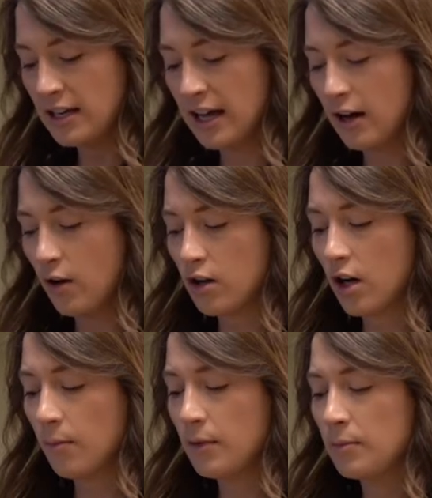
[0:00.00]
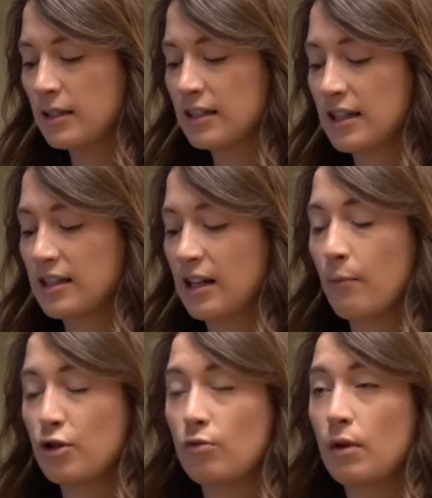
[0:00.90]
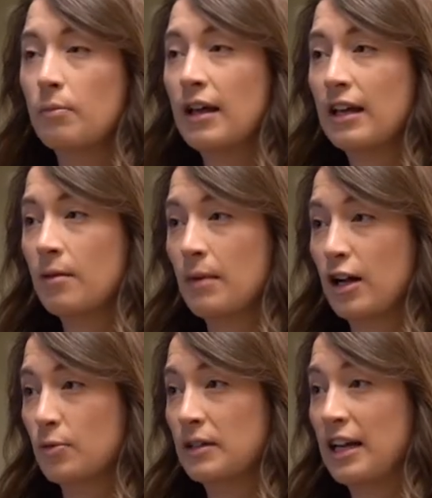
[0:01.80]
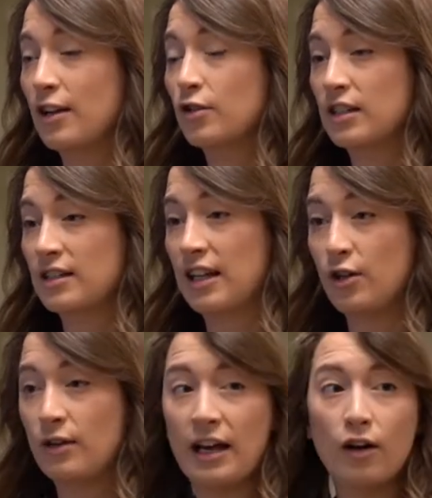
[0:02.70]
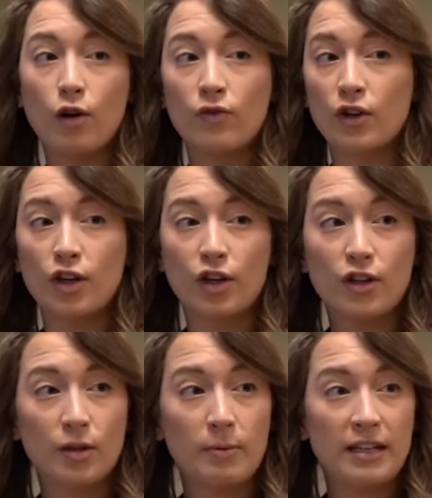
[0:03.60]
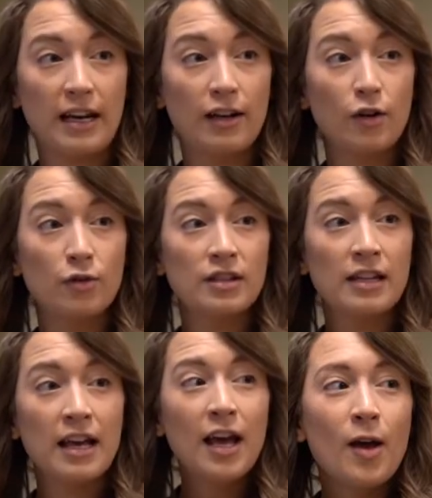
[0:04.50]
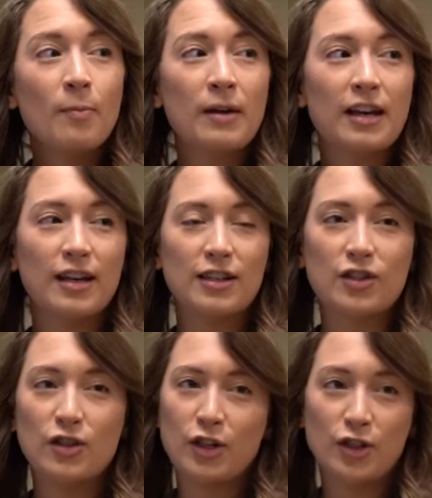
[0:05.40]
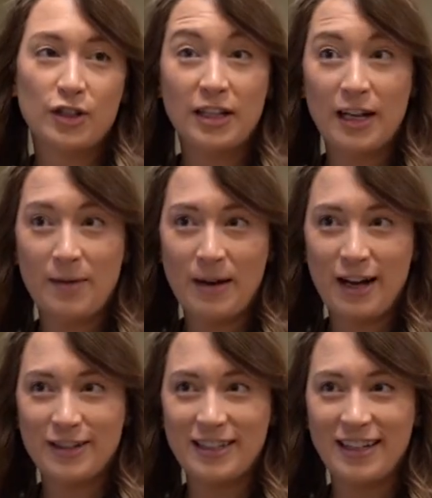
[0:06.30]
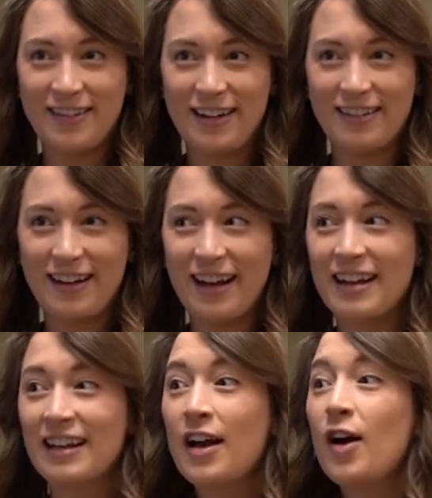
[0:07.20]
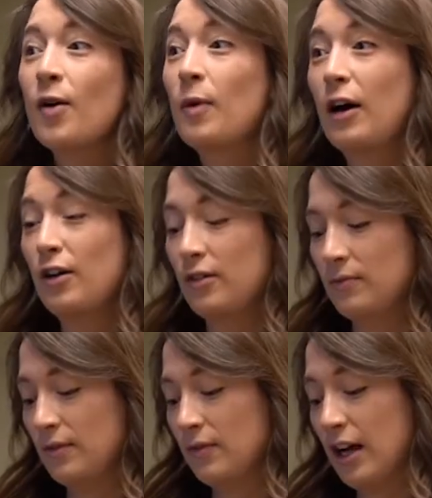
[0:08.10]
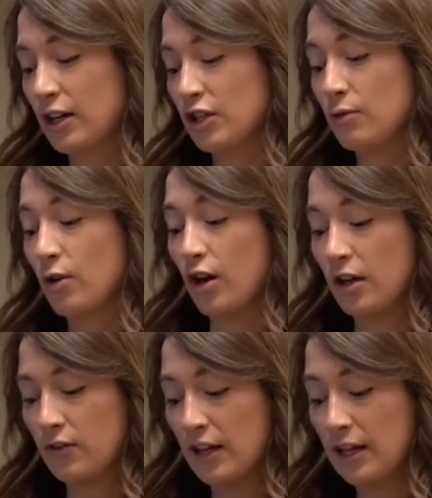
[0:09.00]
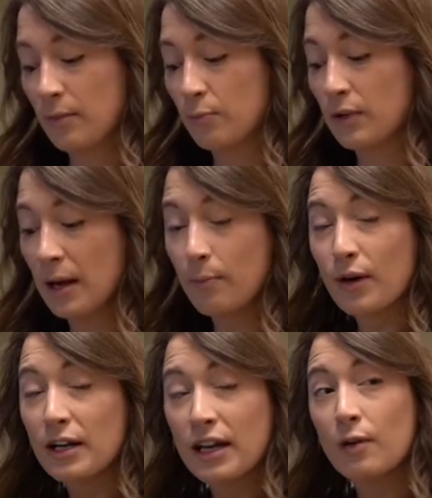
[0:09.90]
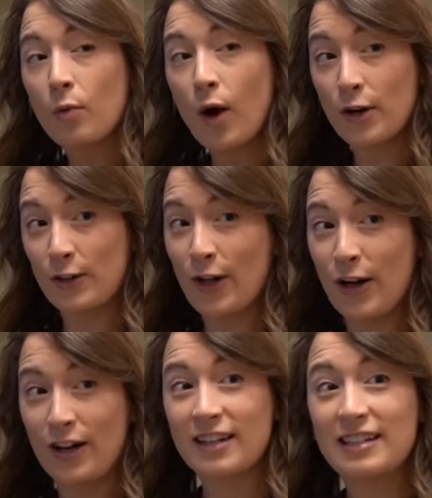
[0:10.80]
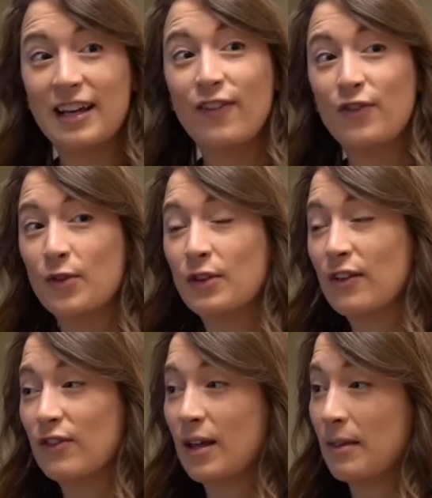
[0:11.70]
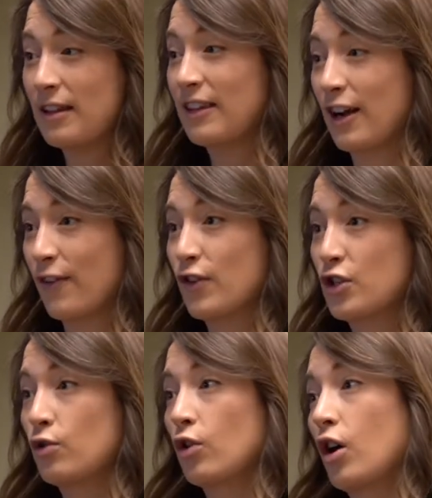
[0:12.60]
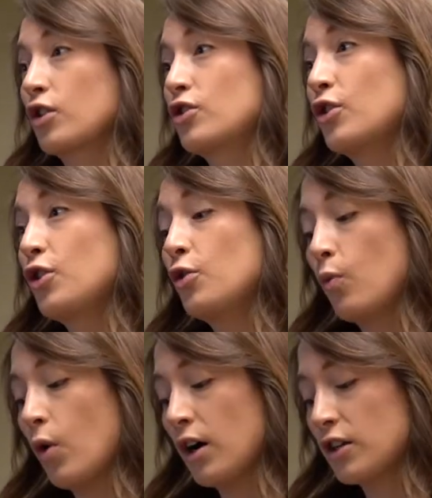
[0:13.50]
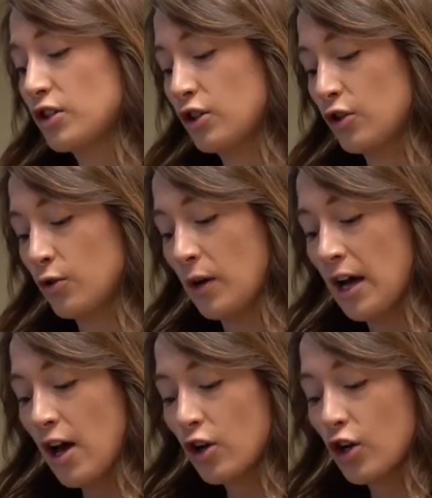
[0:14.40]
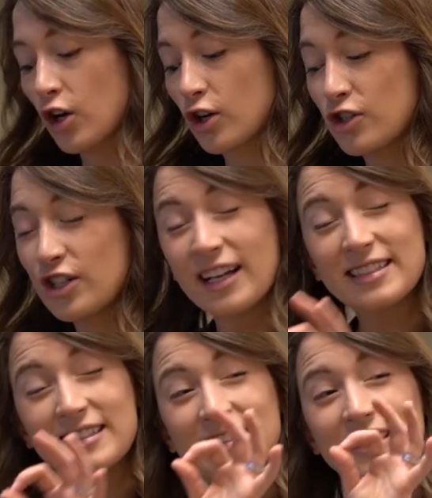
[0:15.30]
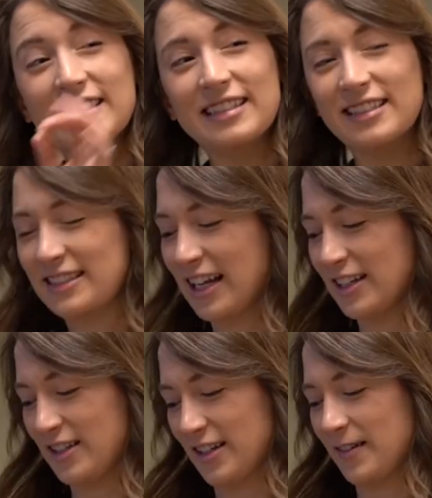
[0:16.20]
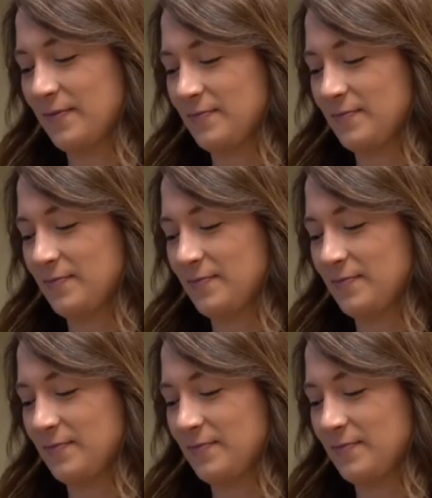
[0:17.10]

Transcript: Now, a common misconception when making mashed potatoes is that you can't overcook the potatoes because they're just gonna get mashed anyway, right? Well, actually wrong. They can get pretty waterlogged if you leave them in there for too long. So you want to cook just until tender.